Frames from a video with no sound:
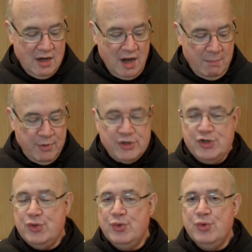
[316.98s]
Number
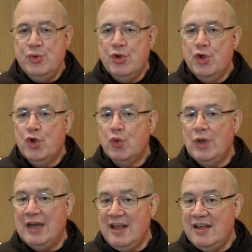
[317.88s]
2,
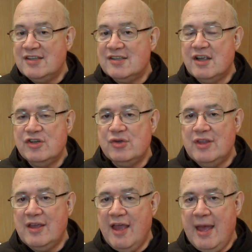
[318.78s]
release to
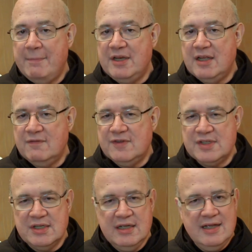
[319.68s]
the
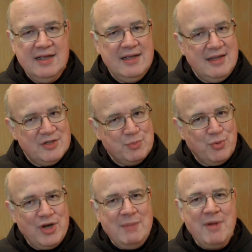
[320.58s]
captives, is
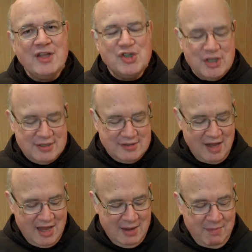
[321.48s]
pretty much the
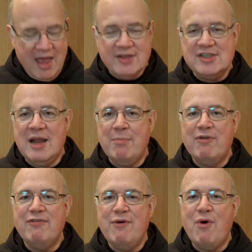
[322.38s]
same as number
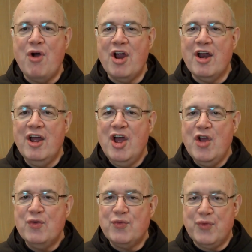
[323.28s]
4,
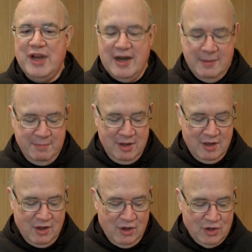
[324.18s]
freedom
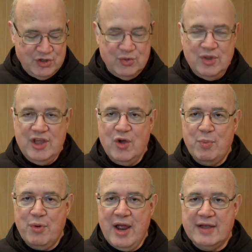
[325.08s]
to the
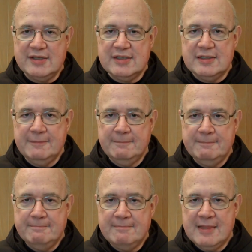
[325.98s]
oppressed.
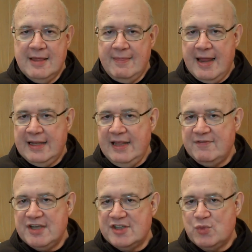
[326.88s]
That
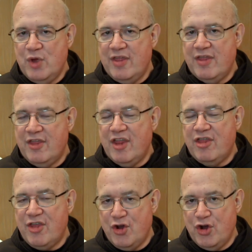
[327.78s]
leaves us with the
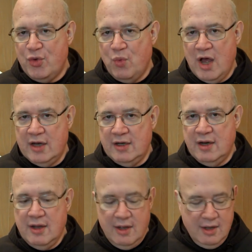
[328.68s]
third one,
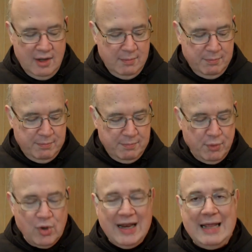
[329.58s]

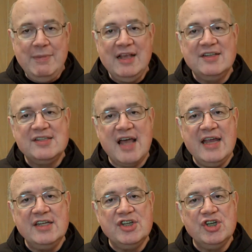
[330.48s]
proclaiming
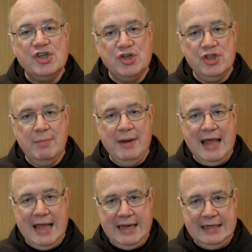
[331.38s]
sight to the
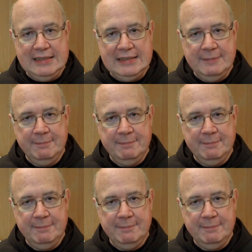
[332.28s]
blind.